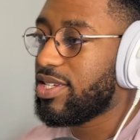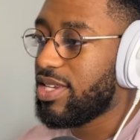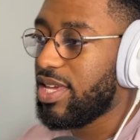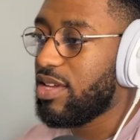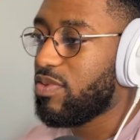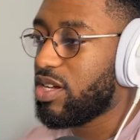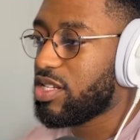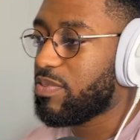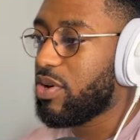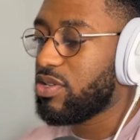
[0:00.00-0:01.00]
D when I was
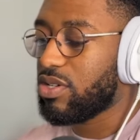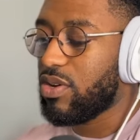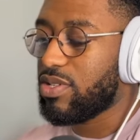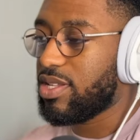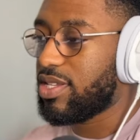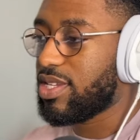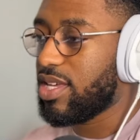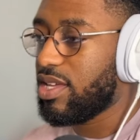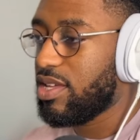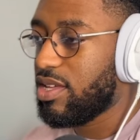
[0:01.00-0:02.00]
supposed to go to the C.